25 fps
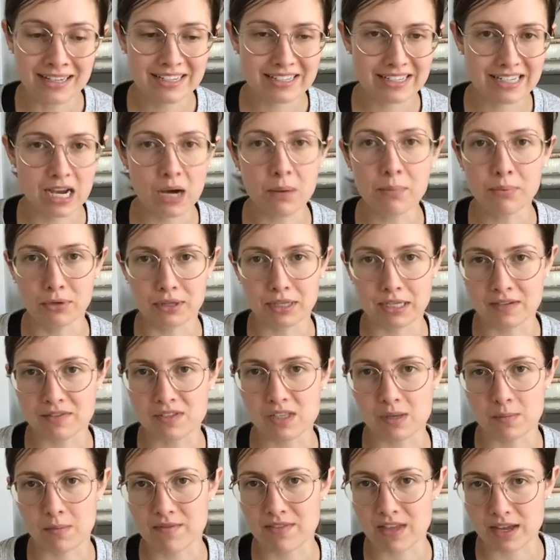to help relieve
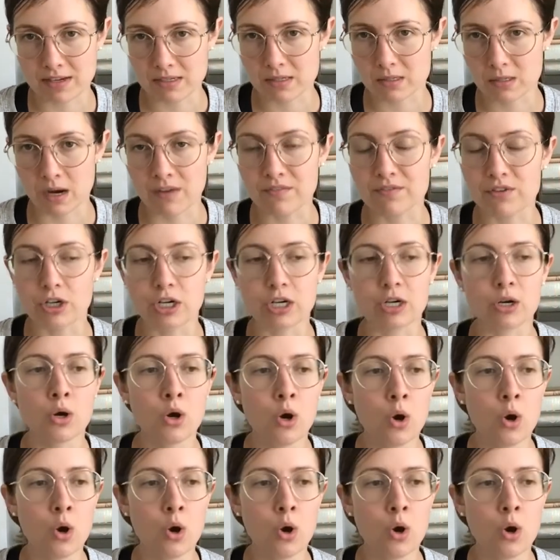some of that discomfort